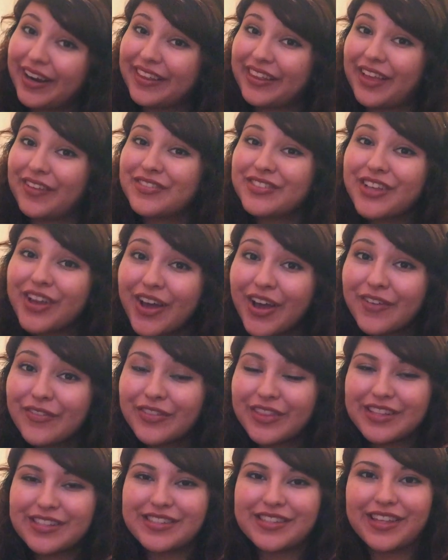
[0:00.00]
I left
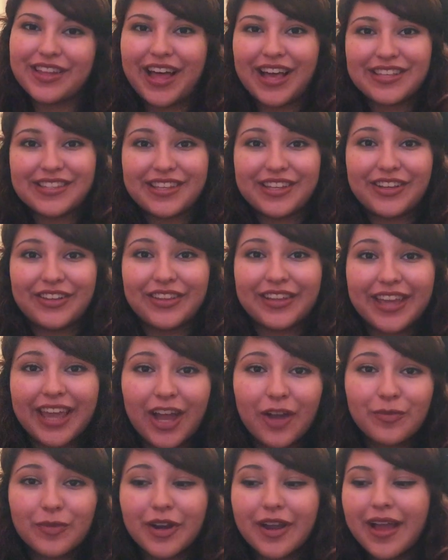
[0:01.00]
off. That's the last thing on the
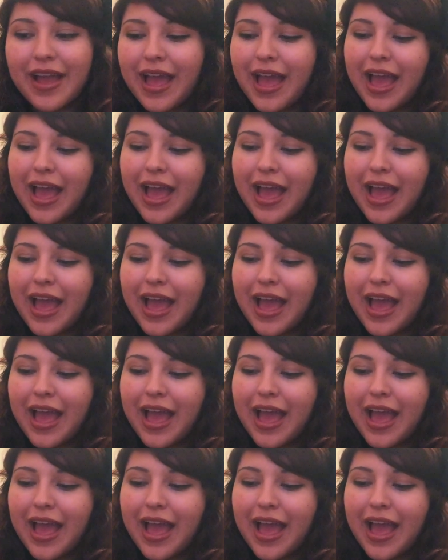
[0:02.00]
camera.